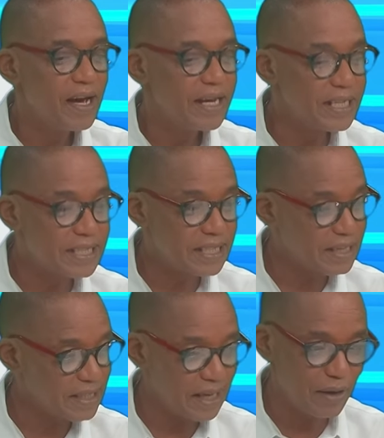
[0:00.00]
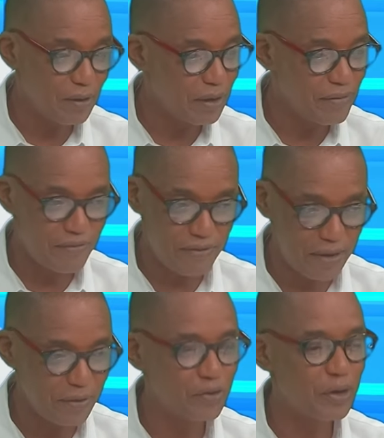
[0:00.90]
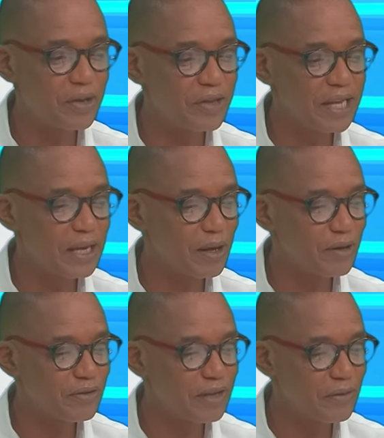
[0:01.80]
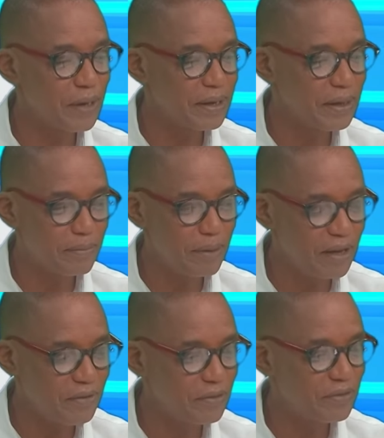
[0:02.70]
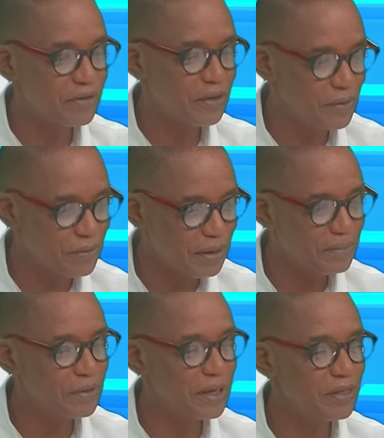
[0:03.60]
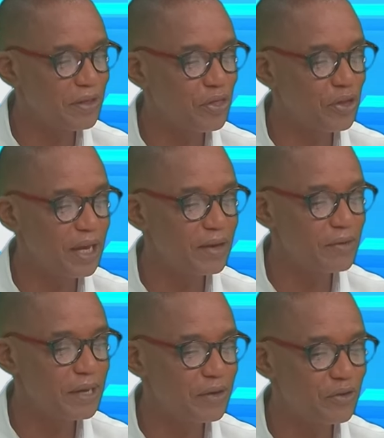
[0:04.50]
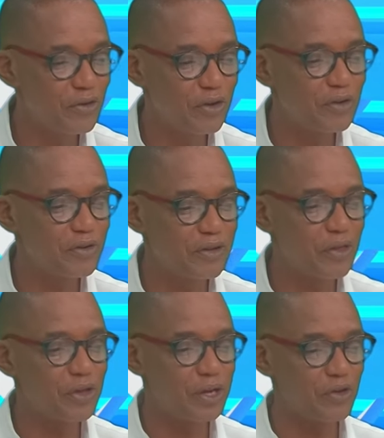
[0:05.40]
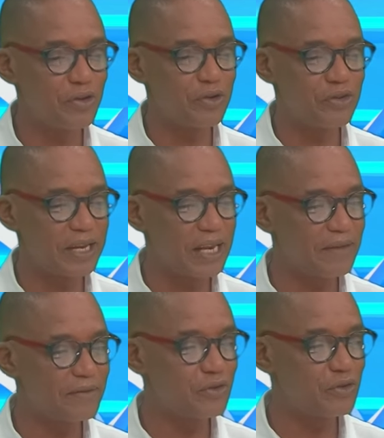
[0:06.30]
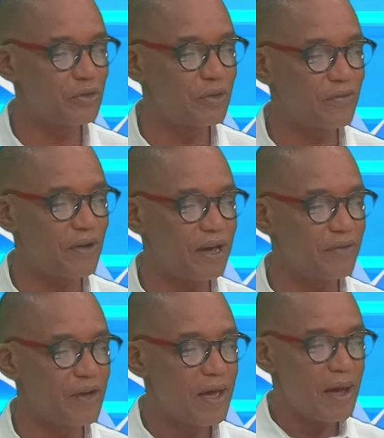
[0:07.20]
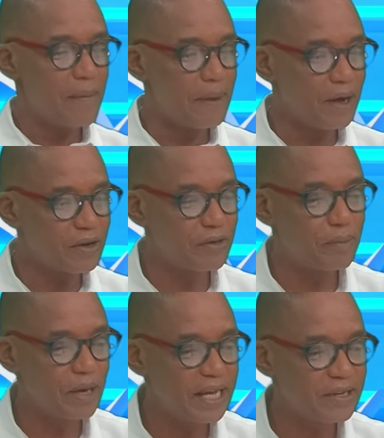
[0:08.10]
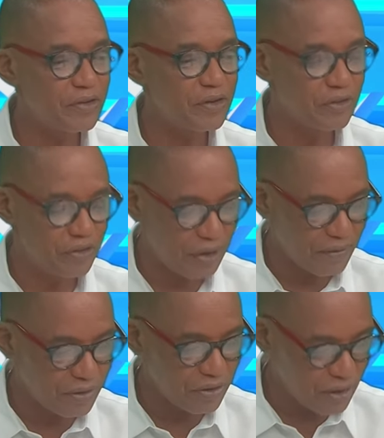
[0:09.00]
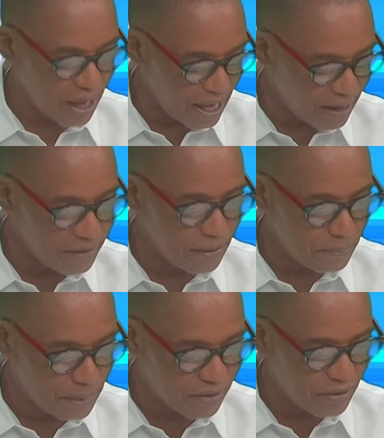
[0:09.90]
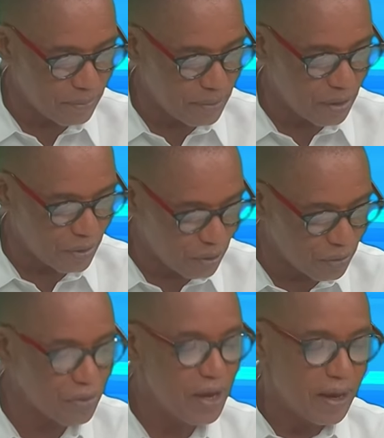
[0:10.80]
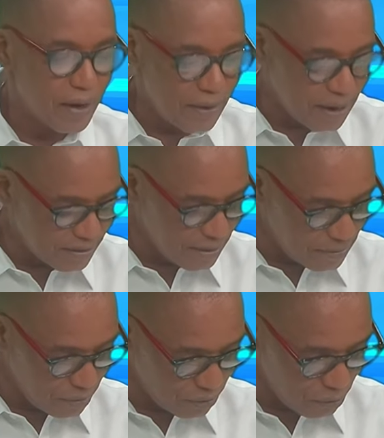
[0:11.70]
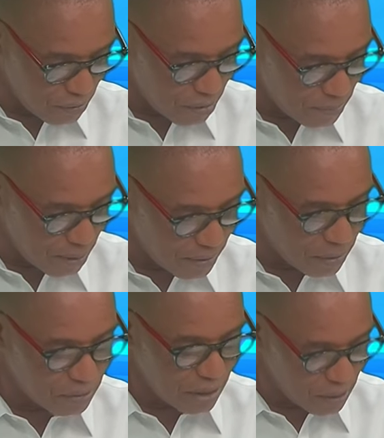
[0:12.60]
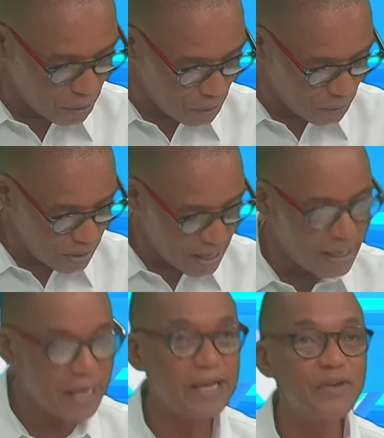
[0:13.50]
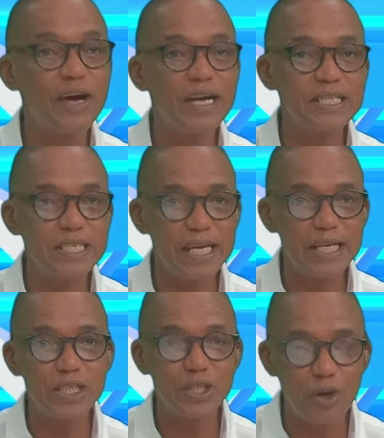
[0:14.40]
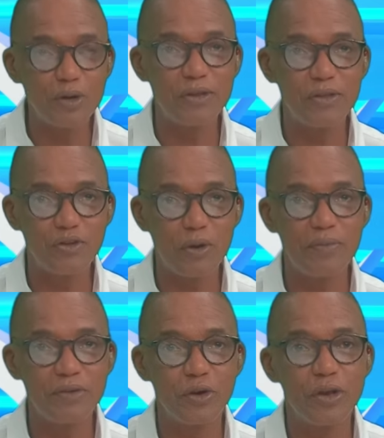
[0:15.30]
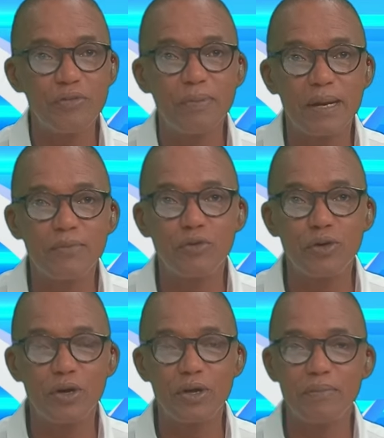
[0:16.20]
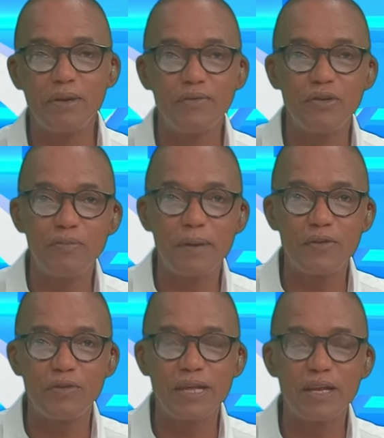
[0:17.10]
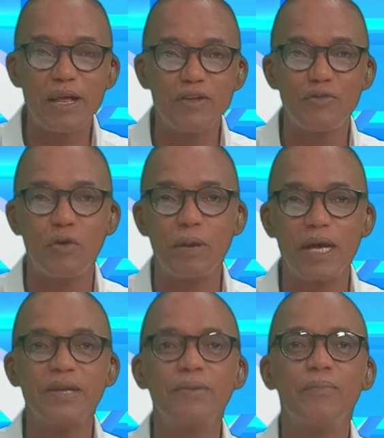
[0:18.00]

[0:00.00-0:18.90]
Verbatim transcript: It's suddenly looking very solid that last run, I believe, Mr. Marie. The three ready to charge is at 33 to 10. 11 to 2, the five. Mount Pilatus at sevens and better bar those. Right, Mr. Burrows, I know that elegant ice is not at the top of your list, but I'm sure you got a bit of respect for that last form line.